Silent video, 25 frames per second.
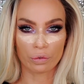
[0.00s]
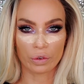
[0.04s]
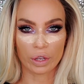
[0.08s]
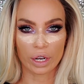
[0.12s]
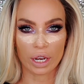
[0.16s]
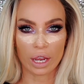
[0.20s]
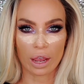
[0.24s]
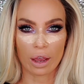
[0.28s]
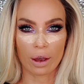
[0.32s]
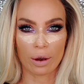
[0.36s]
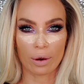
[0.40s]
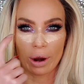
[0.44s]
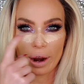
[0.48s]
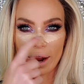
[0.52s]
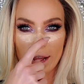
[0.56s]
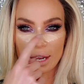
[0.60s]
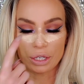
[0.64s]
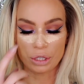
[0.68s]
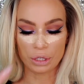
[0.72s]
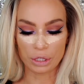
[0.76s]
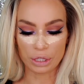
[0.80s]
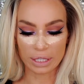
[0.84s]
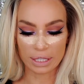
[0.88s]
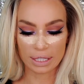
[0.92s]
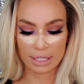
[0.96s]
video where I
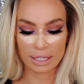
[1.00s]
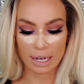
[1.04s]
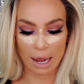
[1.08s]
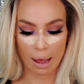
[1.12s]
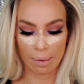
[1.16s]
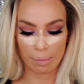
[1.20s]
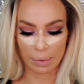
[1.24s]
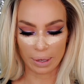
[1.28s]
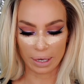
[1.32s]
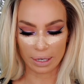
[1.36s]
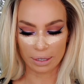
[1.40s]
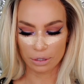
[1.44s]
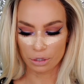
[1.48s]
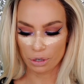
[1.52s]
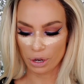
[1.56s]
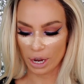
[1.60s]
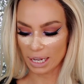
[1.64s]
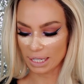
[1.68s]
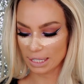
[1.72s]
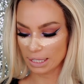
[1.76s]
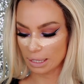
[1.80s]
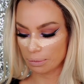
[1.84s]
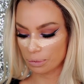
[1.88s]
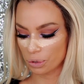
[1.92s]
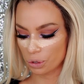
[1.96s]
do this step, and you
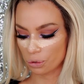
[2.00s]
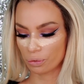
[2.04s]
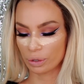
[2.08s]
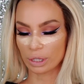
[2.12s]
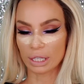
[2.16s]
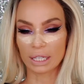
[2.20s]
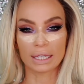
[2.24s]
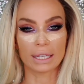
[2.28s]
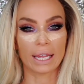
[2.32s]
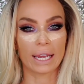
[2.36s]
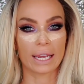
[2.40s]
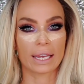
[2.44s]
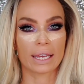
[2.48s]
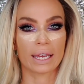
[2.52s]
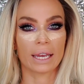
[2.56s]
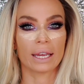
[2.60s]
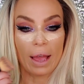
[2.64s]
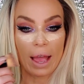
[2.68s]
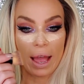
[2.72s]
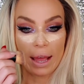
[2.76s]
guys seem to really like it.